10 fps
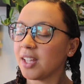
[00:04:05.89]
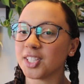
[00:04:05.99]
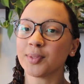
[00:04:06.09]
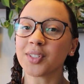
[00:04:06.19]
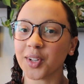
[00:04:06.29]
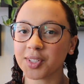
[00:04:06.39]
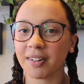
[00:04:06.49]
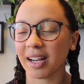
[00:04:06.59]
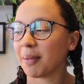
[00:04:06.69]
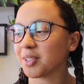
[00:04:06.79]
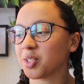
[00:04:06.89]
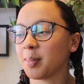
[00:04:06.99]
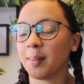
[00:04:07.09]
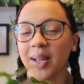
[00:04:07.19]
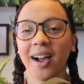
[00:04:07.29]
This one's also very special to
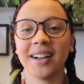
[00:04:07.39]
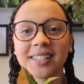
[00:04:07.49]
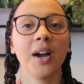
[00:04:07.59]
me because